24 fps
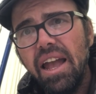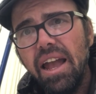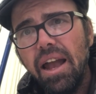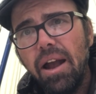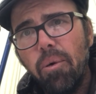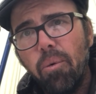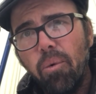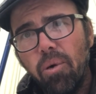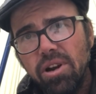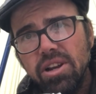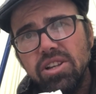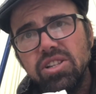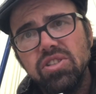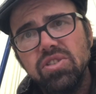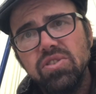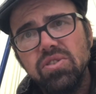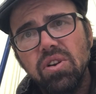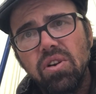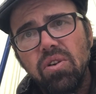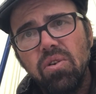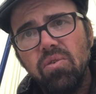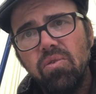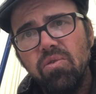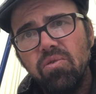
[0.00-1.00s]
Works
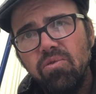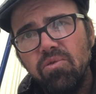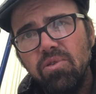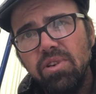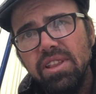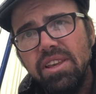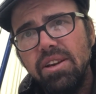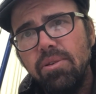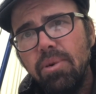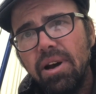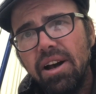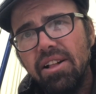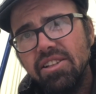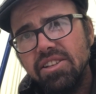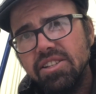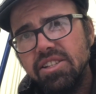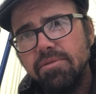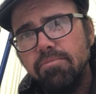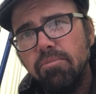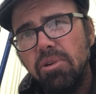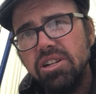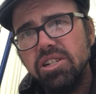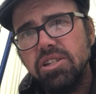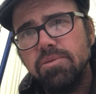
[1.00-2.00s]
really well.
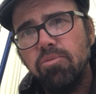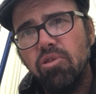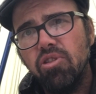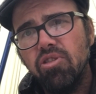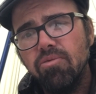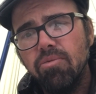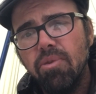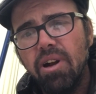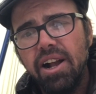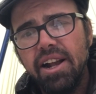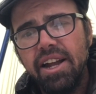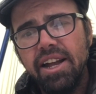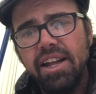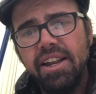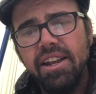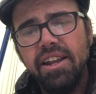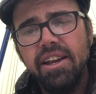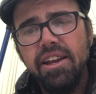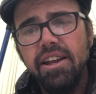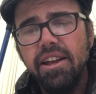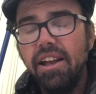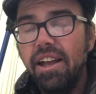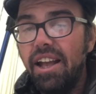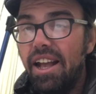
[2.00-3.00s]
It's much more rugged.
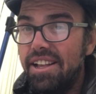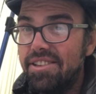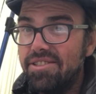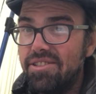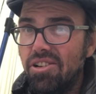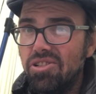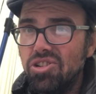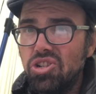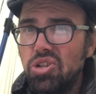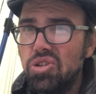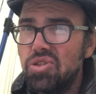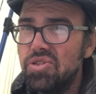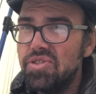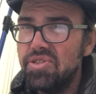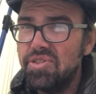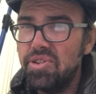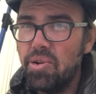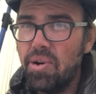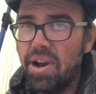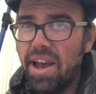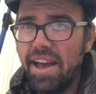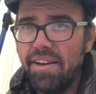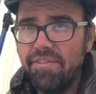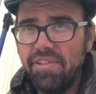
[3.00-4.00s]
It's
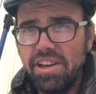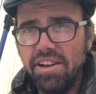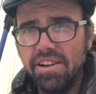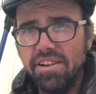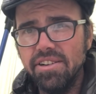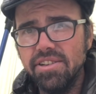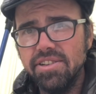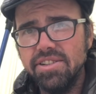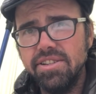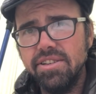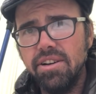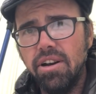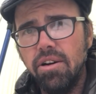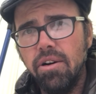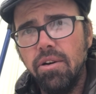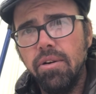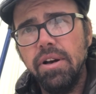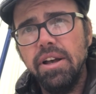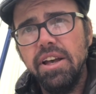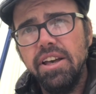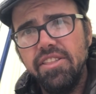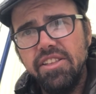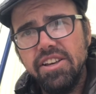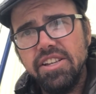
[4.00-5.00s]
also heavier. So
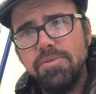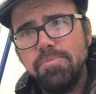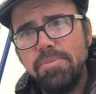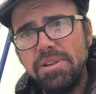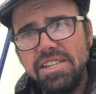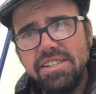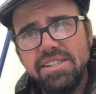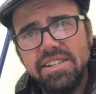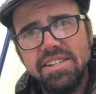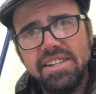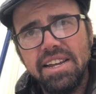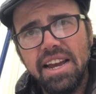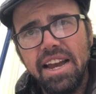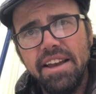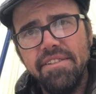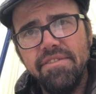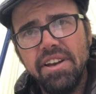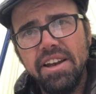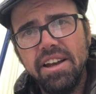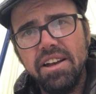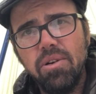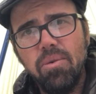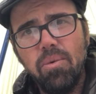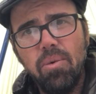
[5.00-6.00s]
this piece of
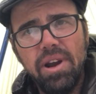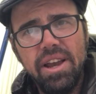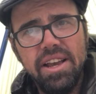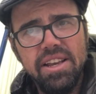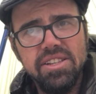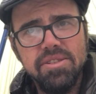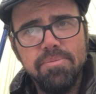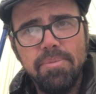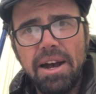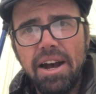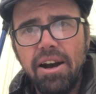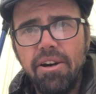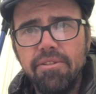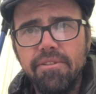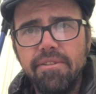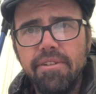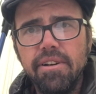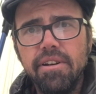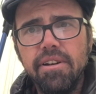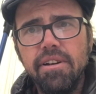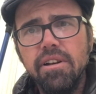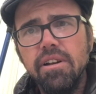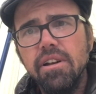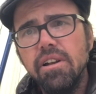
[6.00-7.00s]
Tyvek weighs about
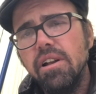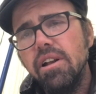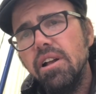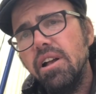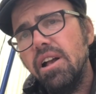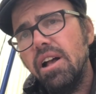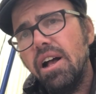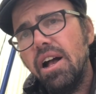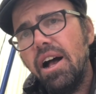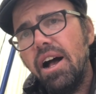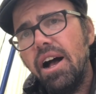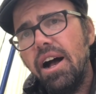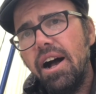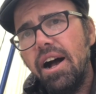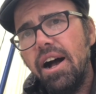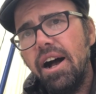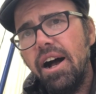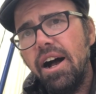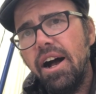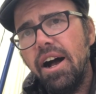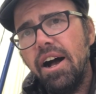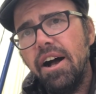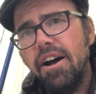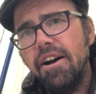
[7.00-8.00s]

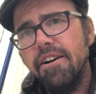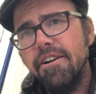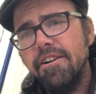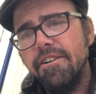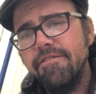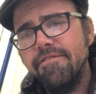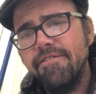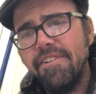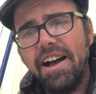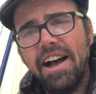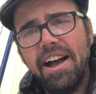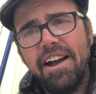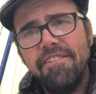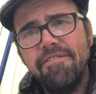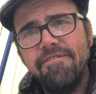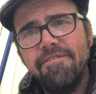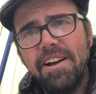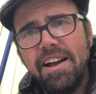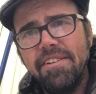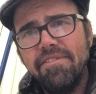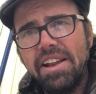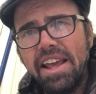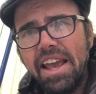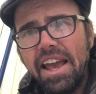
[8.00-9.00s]

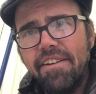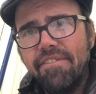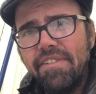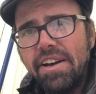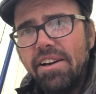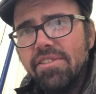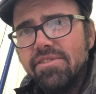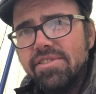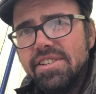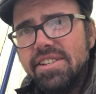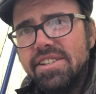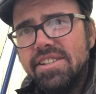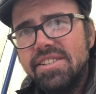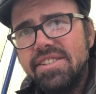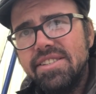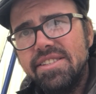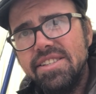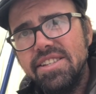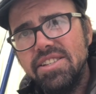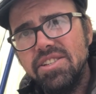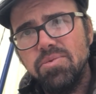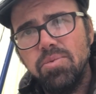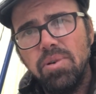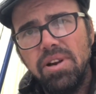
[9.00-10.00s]
5.5 ounces.
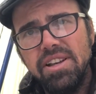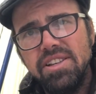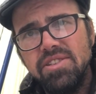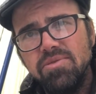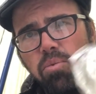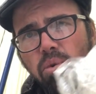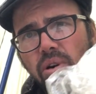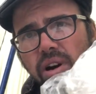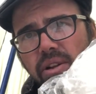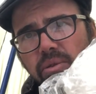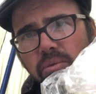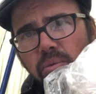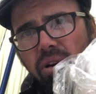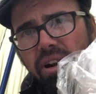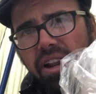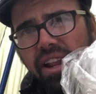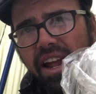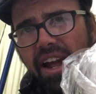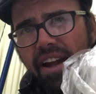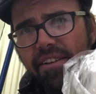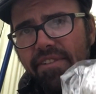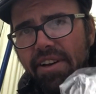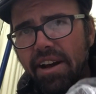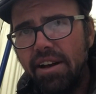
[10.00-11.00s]
This weighs
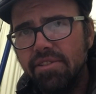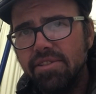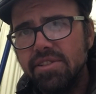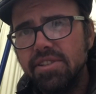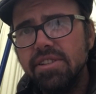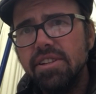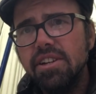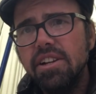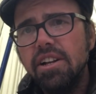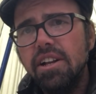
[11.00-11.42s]
1.5 ounce.